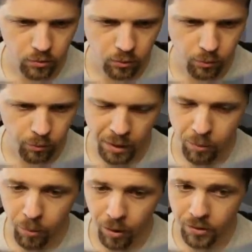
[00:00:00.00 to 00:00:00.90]

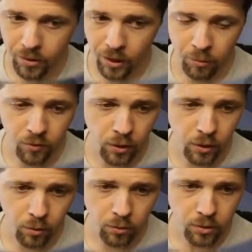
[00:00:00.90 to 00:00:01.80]
maybe by the time this
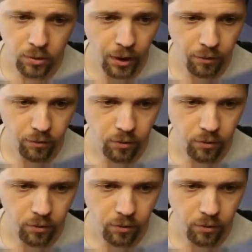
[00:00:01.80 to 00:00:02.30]
video goes live